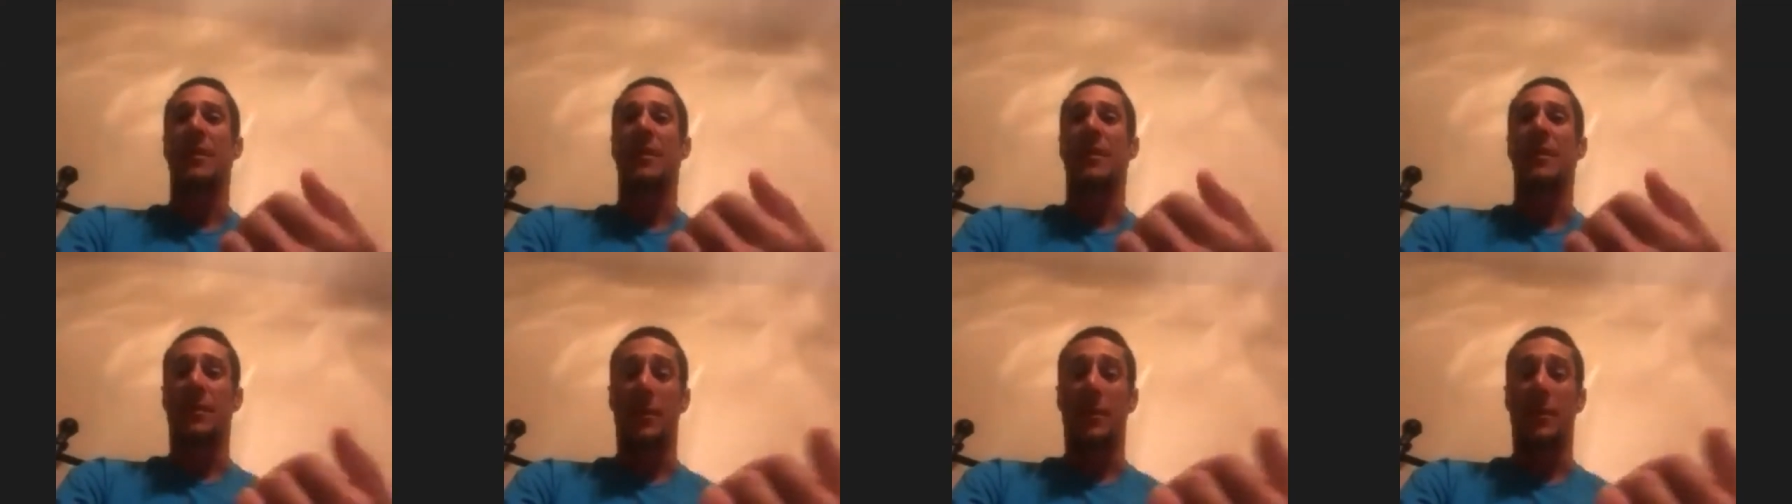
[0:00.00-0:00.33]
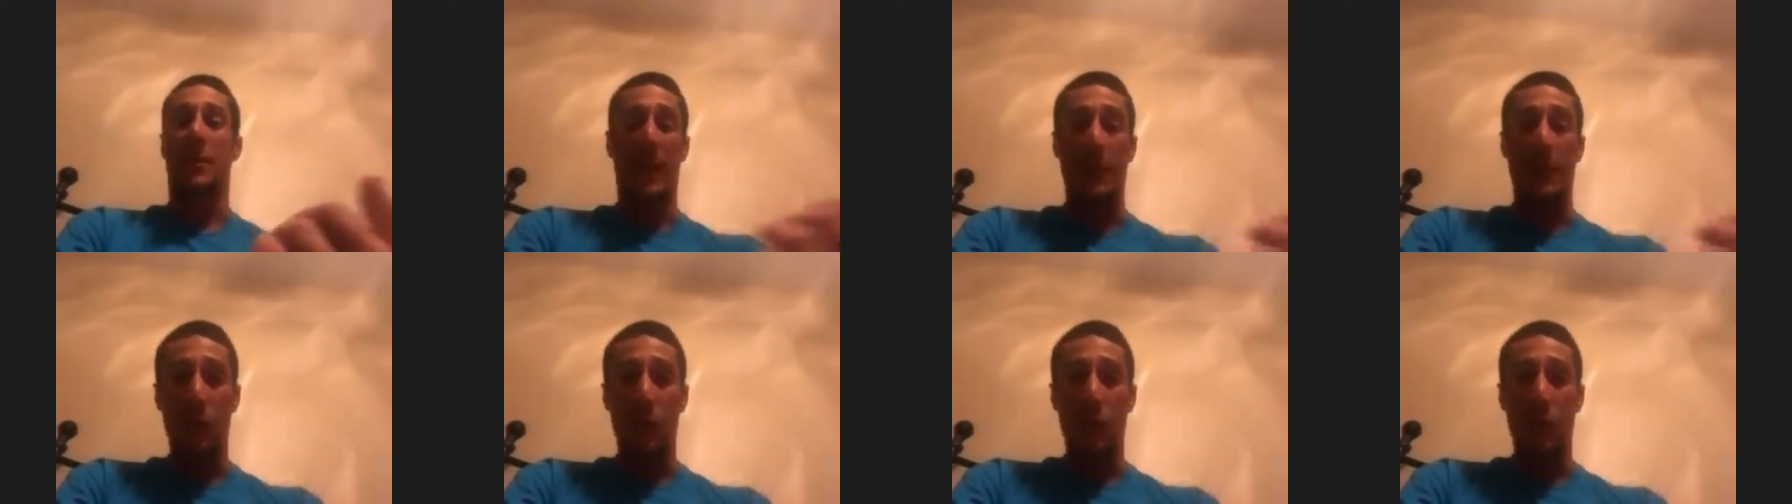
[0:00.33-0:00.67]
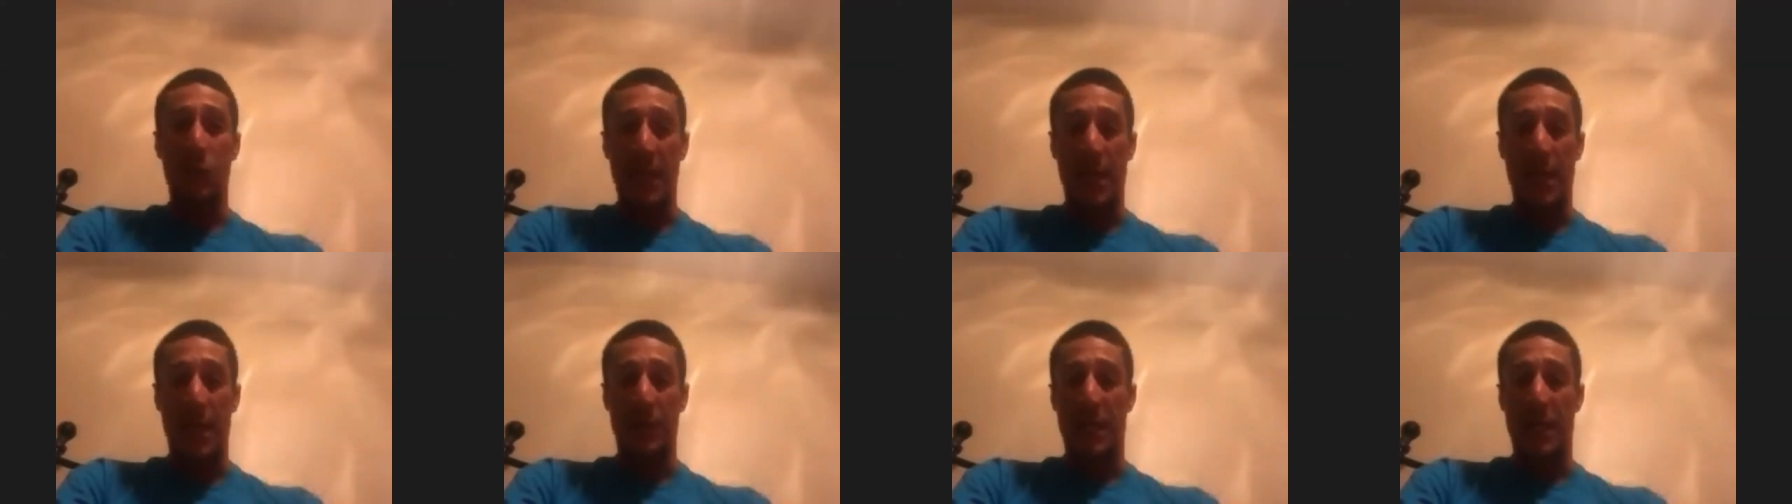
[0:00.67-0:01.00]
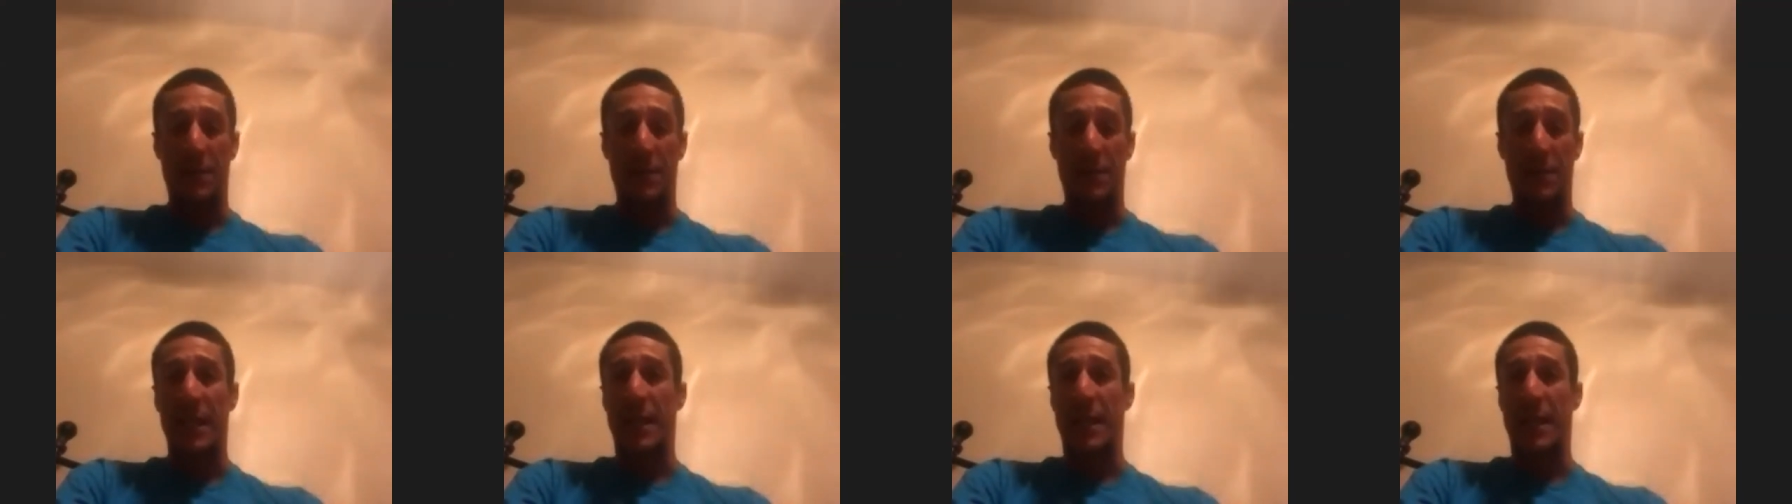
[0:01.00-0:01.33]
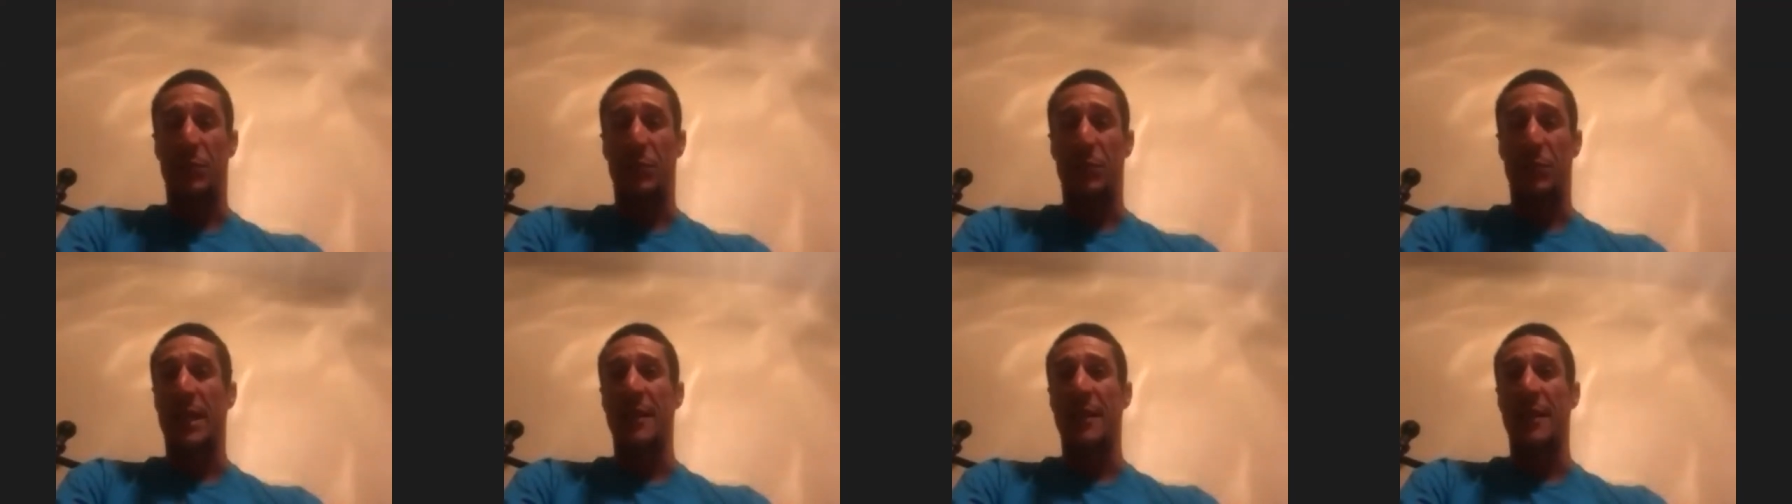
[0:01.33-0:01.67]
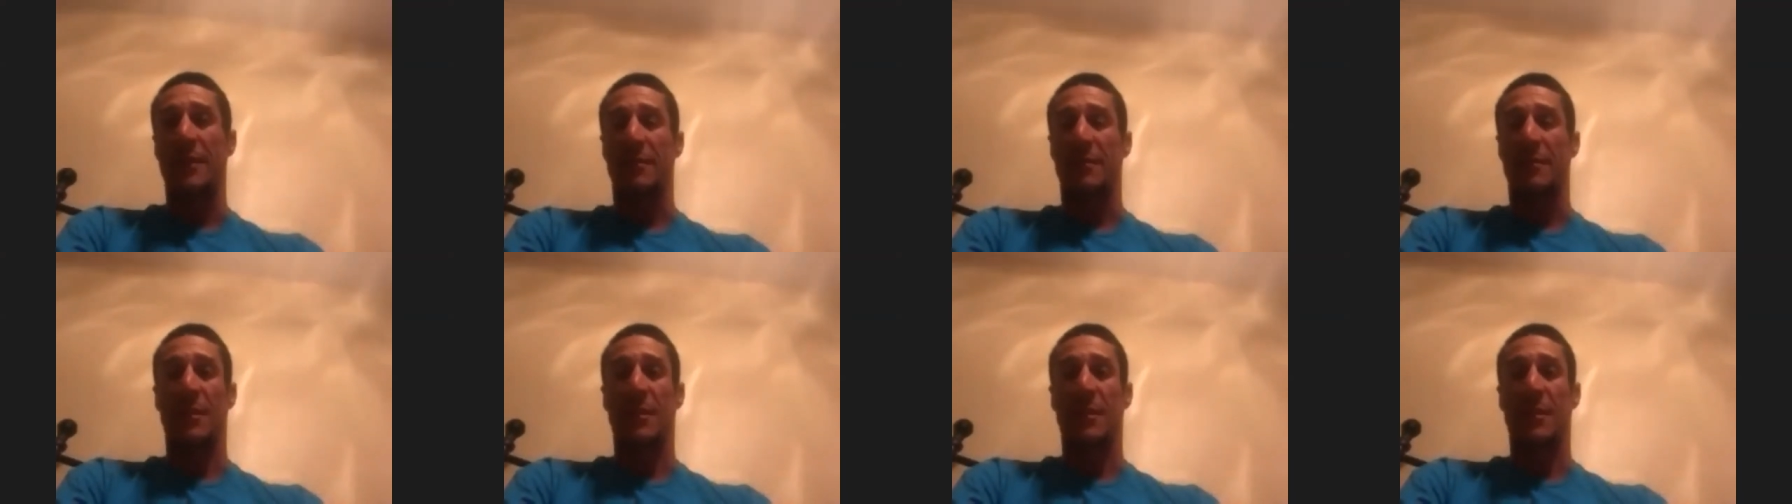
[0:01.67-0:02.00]
And I look down, and I think I'm like
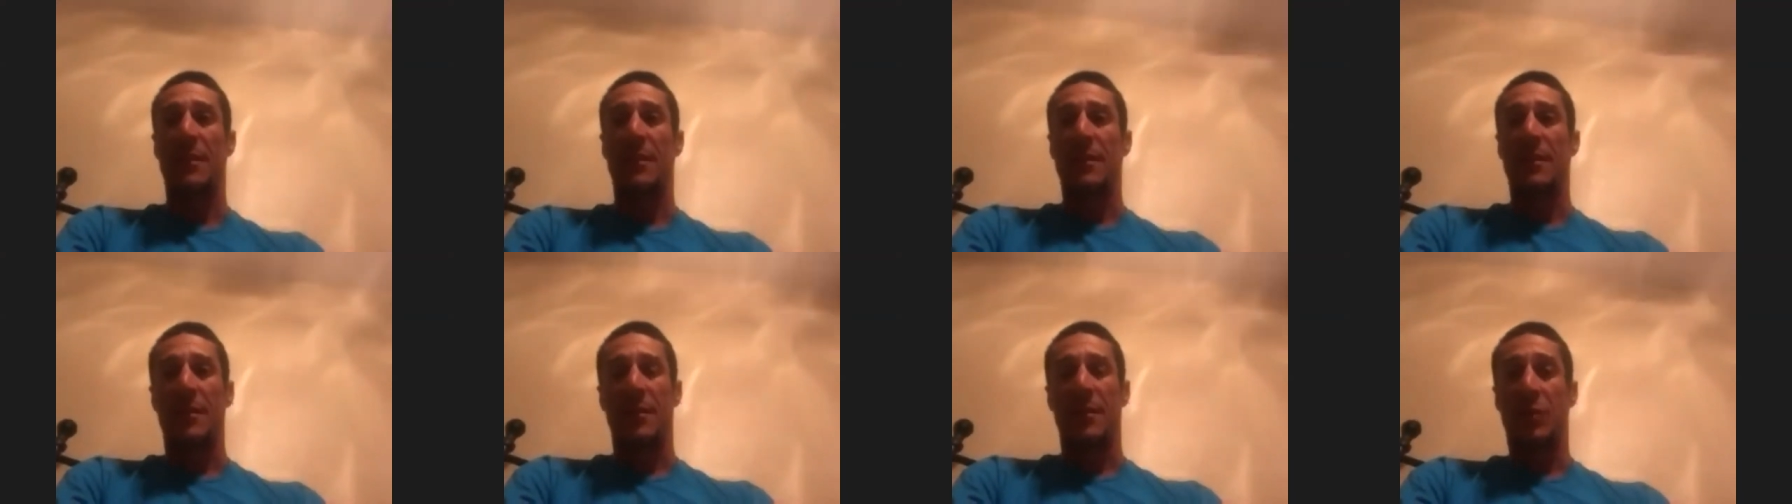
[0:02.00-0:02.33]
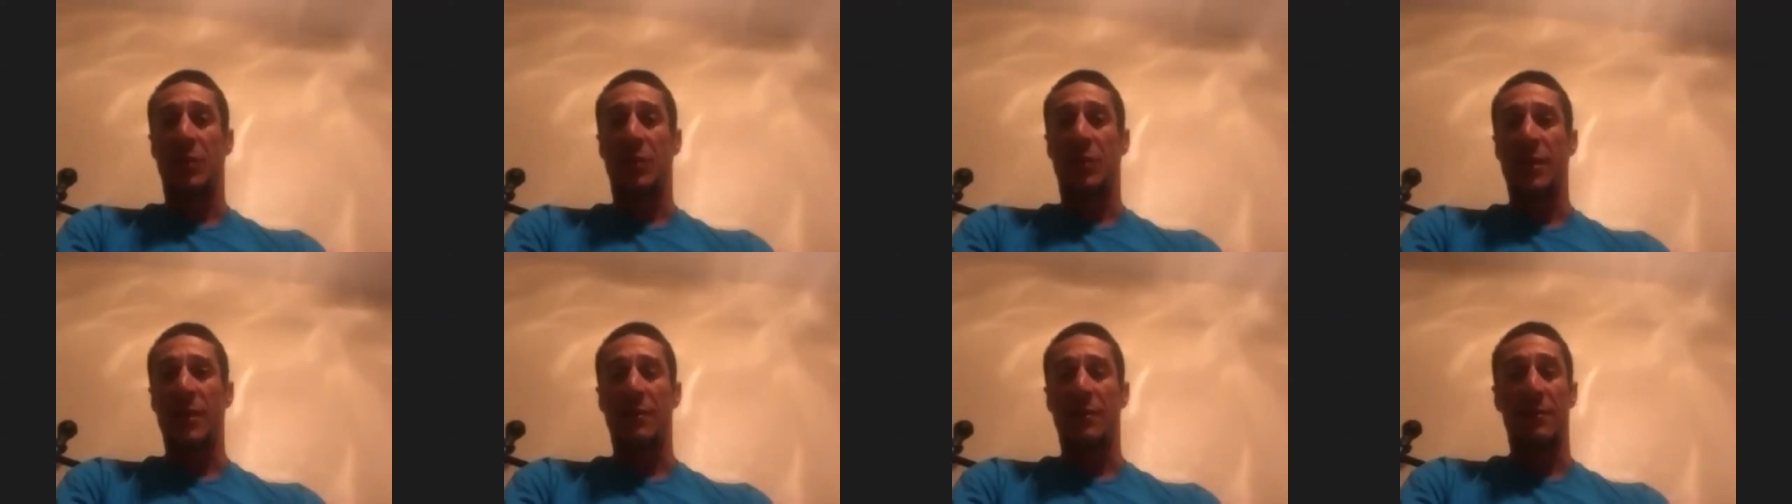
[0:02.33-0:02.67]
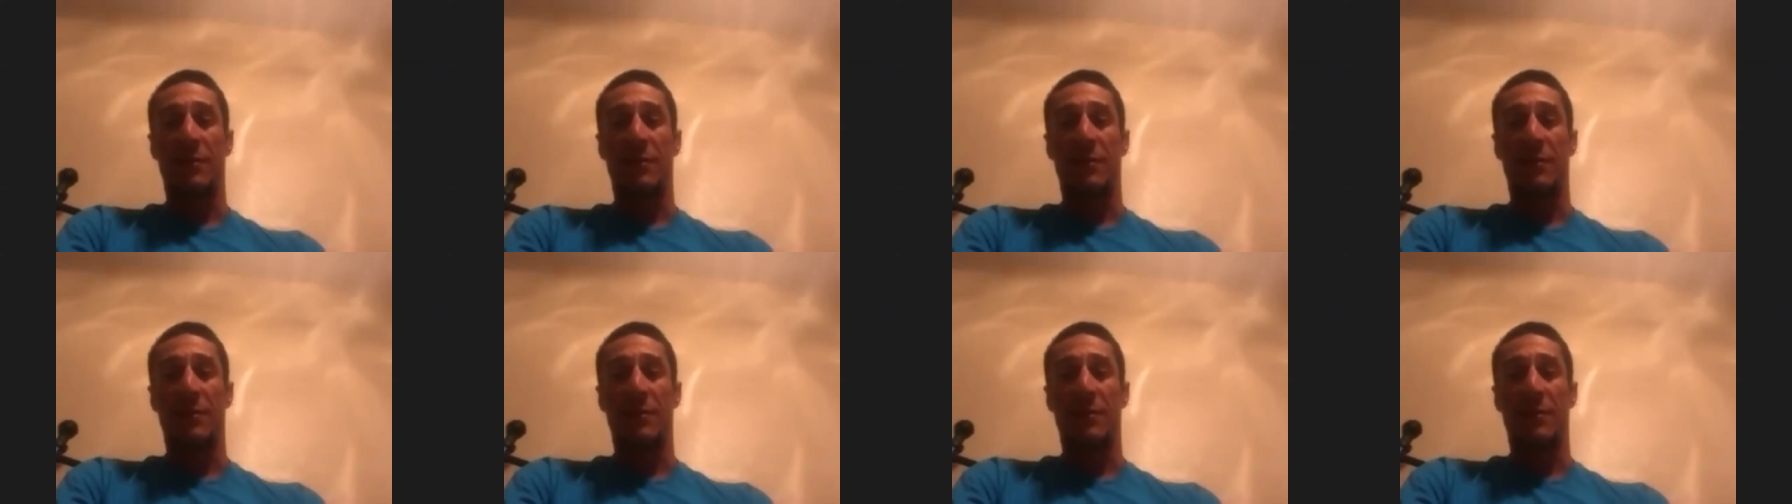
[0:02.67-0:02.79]
on the